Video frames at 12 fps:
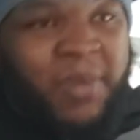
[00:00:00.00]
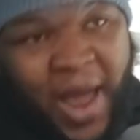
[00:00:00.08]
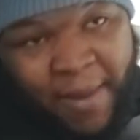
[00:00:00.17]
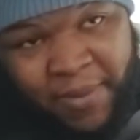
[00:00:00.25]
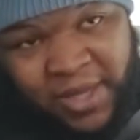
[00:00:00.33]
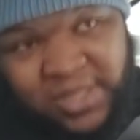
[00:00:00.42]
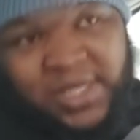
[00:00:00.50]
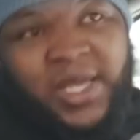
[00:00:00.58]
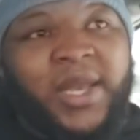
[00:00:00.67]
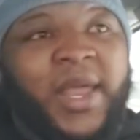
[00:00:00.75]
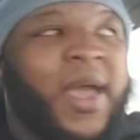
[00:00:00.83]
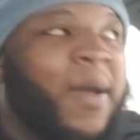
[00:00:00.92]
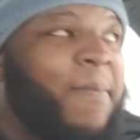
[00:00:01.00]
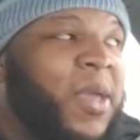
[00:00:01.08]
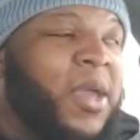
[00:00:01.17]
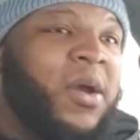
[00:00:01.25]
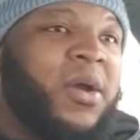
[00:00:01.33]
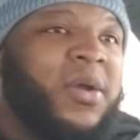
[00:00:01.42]
but I've been saying that. I've
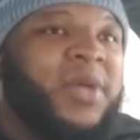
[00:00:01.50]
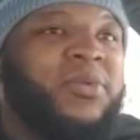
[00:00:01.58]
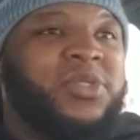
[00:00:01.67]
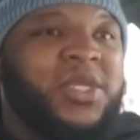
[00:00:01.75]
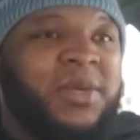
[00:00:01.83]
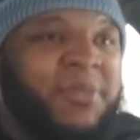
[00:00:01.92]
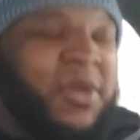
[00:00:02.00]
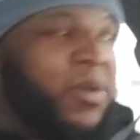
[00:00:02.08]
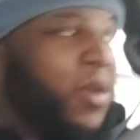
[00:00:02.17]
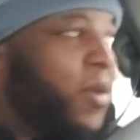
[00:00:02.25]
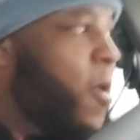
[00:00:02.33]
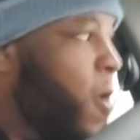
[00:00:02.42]
been heard it was $10 million.